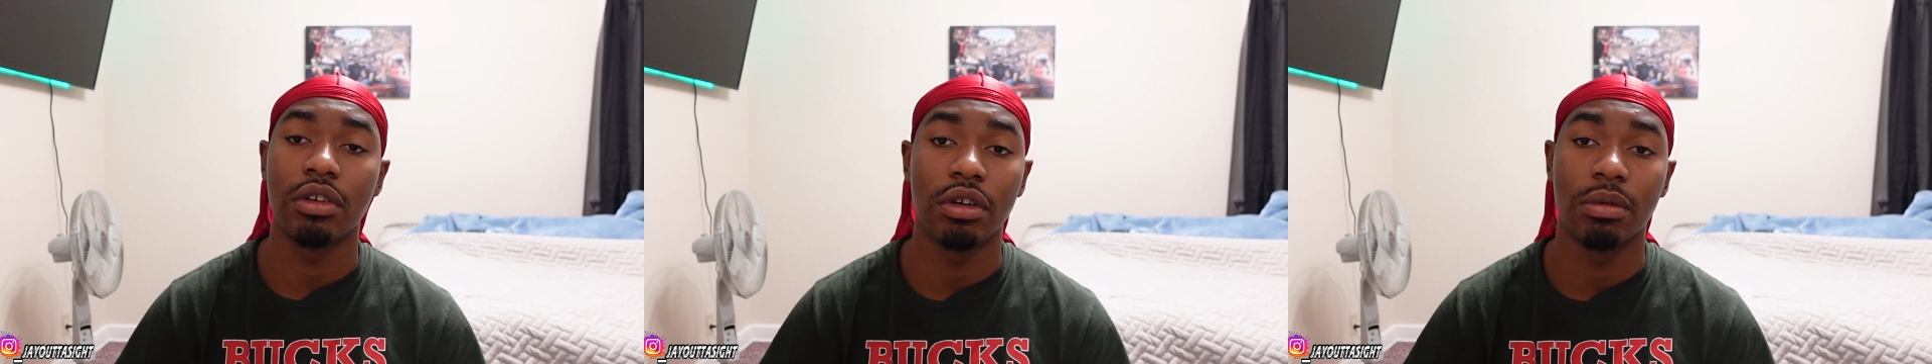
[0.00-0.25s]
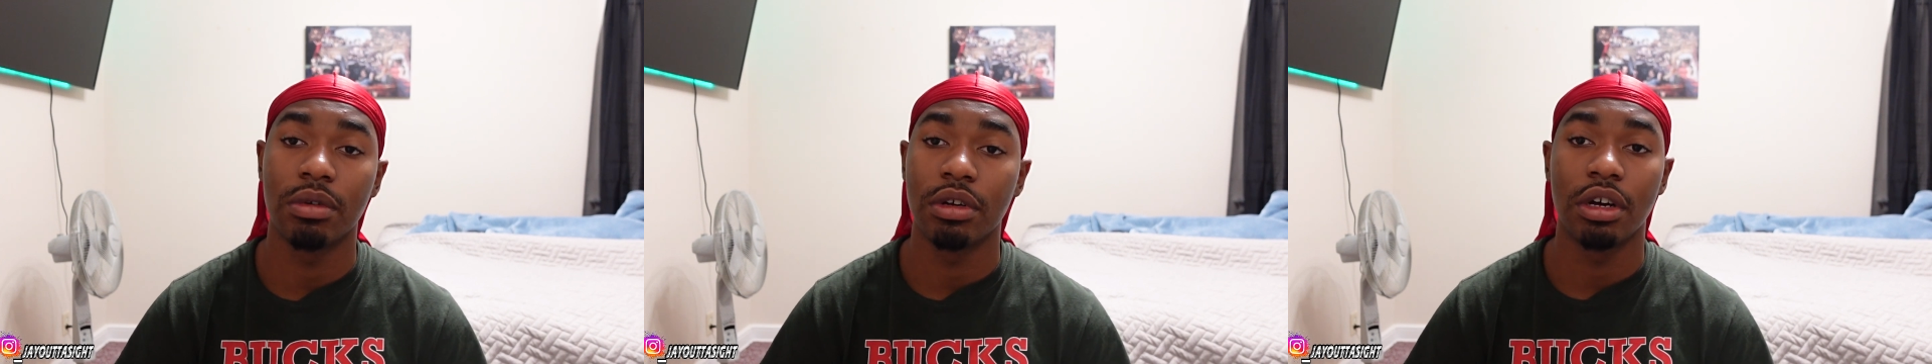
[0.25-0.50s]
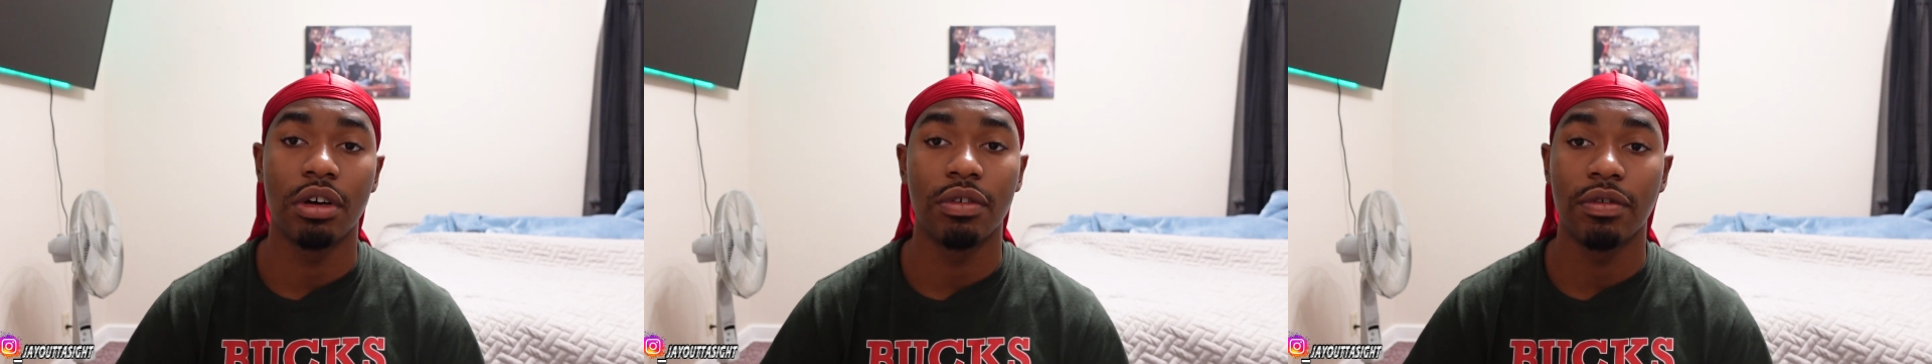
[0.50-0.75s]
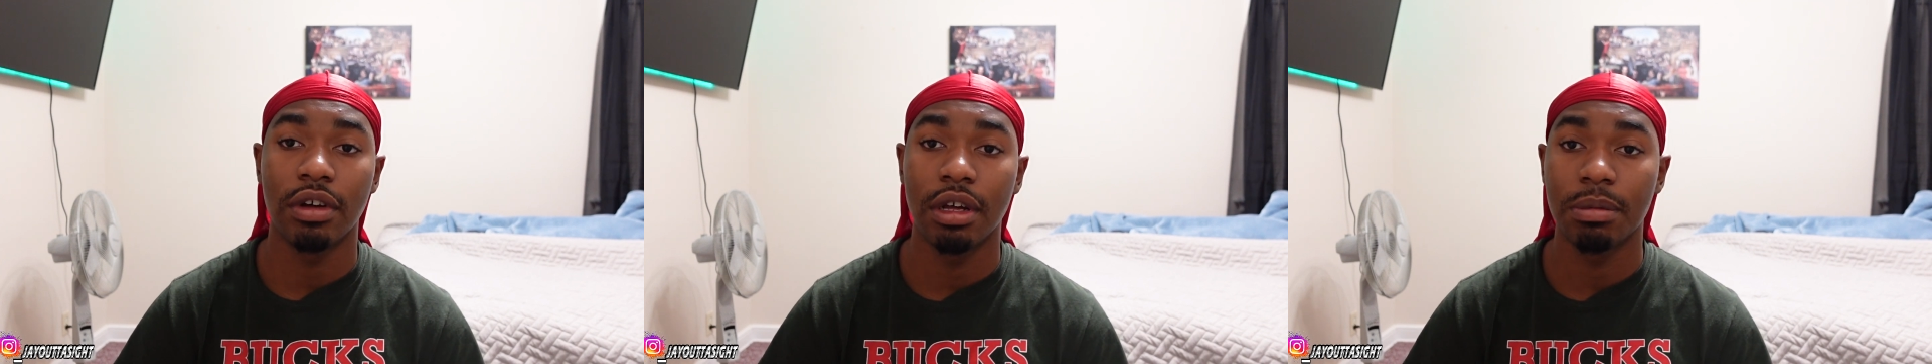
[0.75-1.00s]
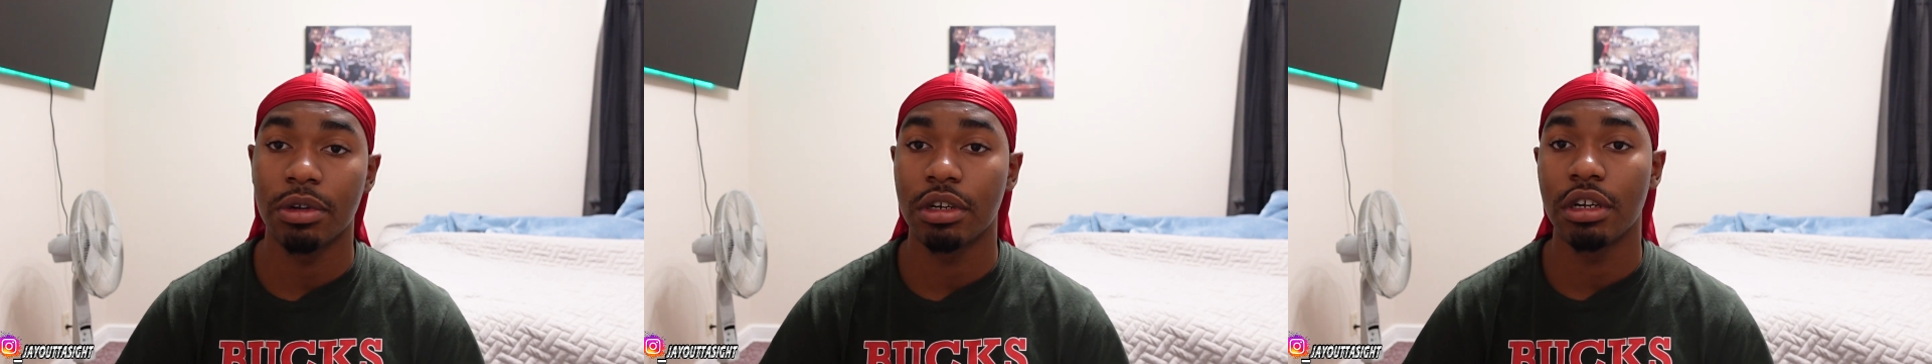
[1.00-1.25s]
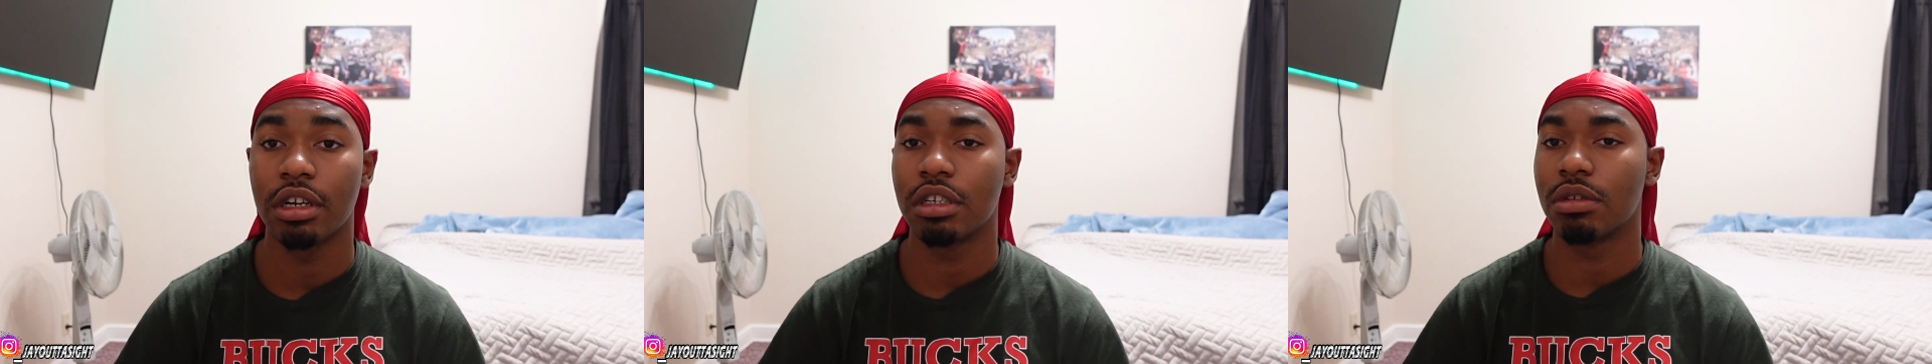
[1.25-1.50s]
I don't no family
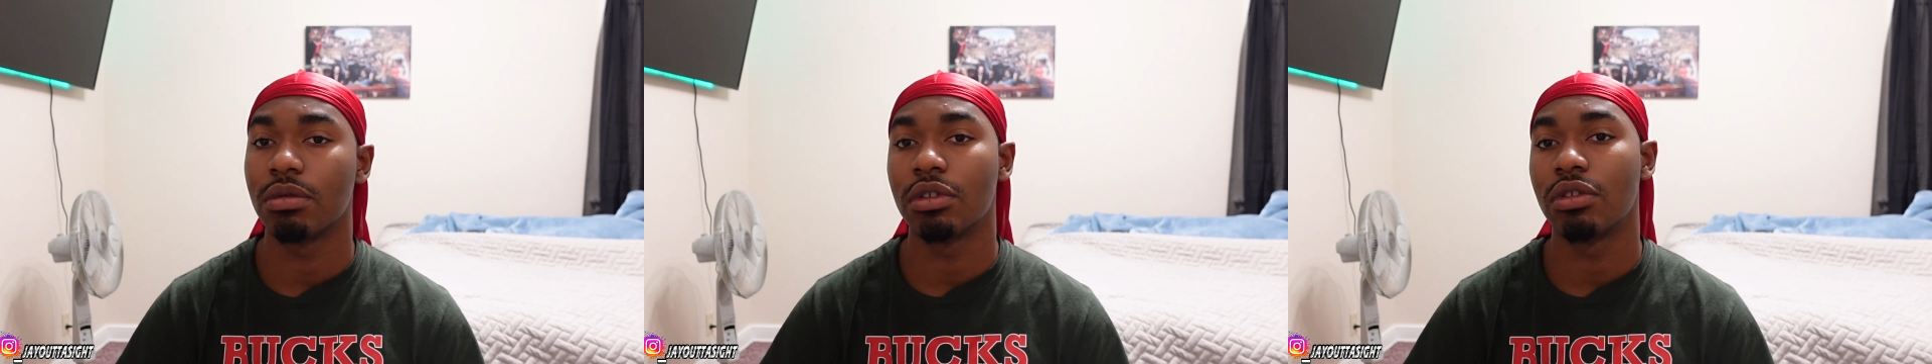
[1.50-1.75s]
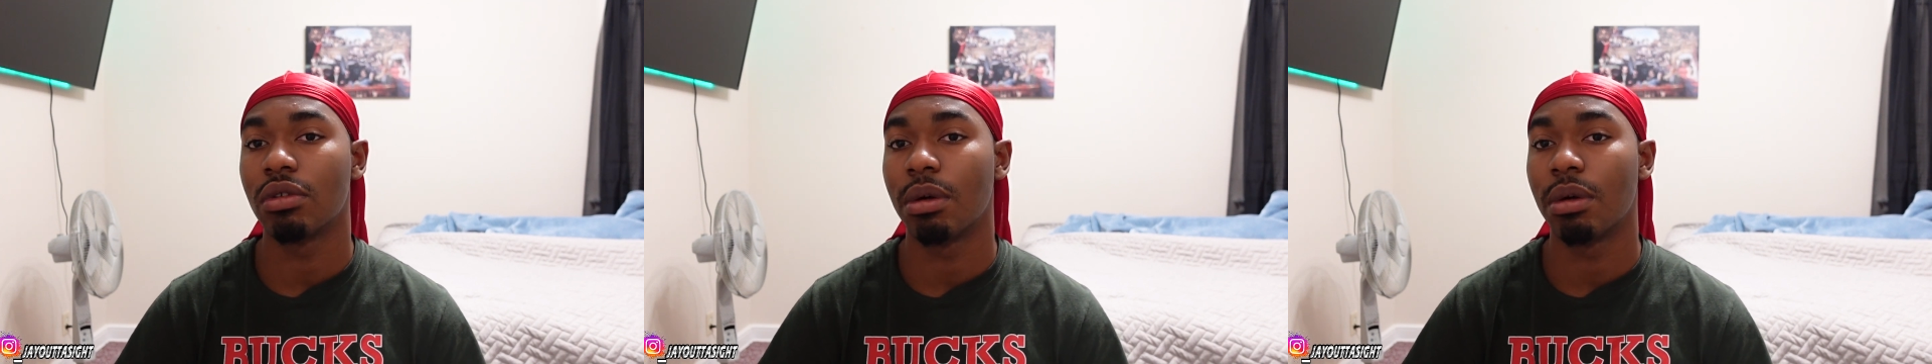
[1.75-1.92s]
connection with you.